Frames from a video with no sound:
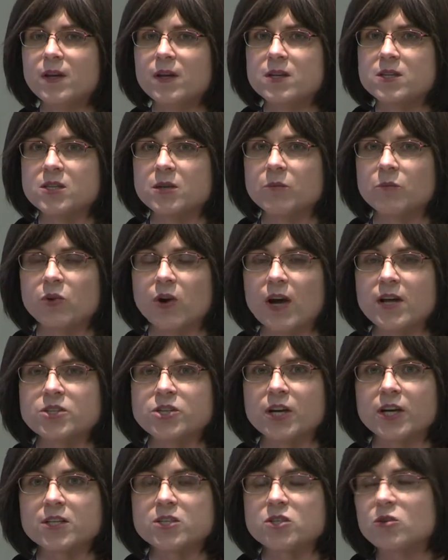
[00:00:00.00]
some
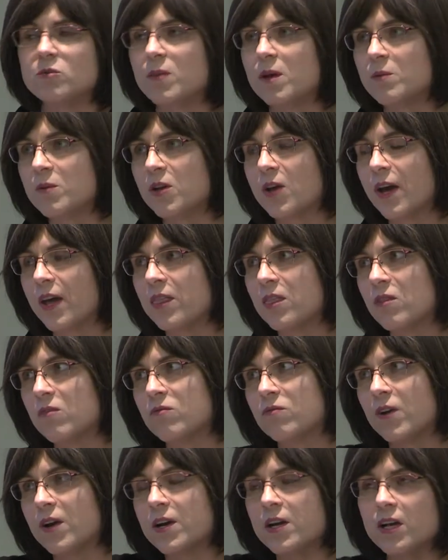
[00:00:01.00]
project. So maybe you got the
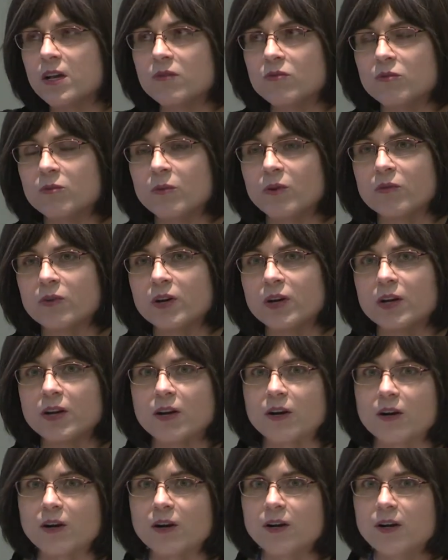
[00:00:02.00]
funding from over
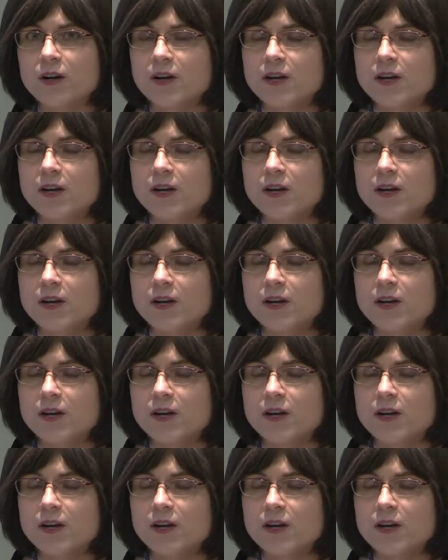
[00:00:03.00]
here,